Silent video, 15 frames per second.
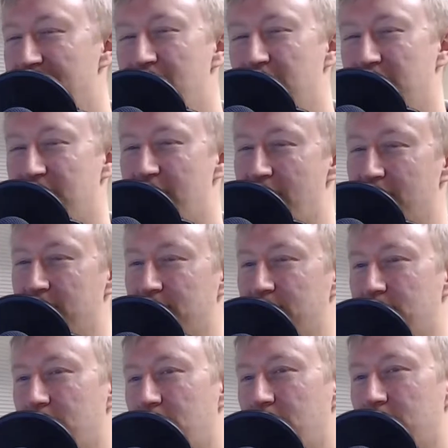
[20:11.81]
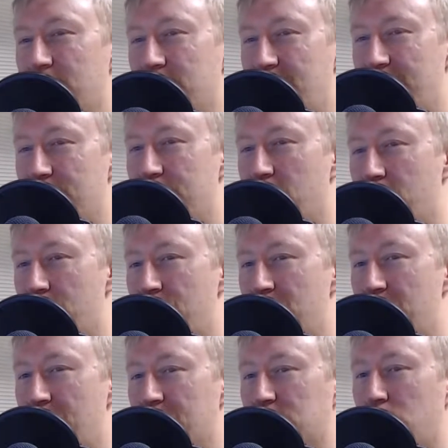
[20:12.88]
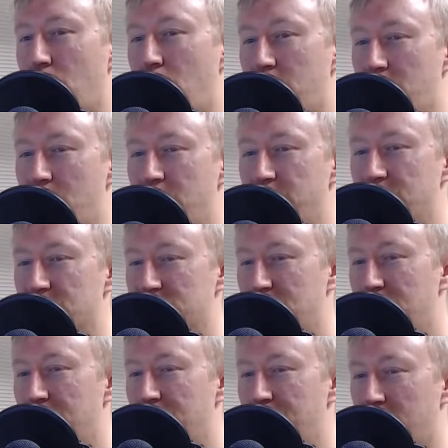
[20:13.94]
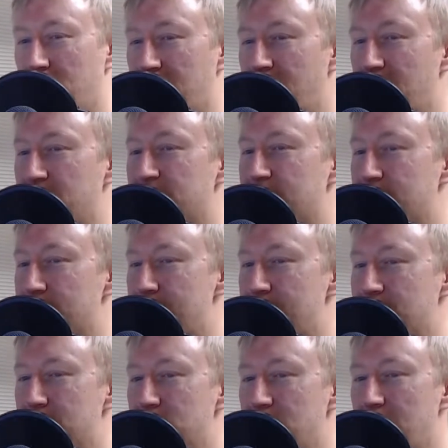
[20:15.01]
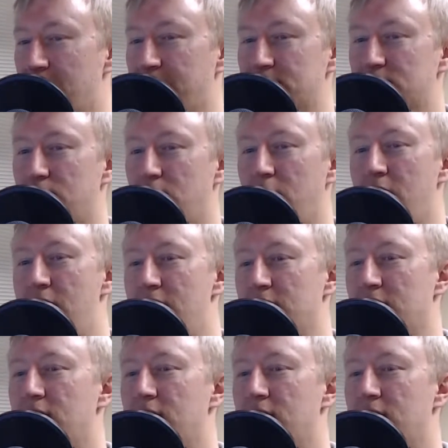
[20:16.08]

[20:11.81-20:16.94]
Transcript: Yeah, Devin Booker being 21 years old, born in 96, makes him jealous. Well, hey,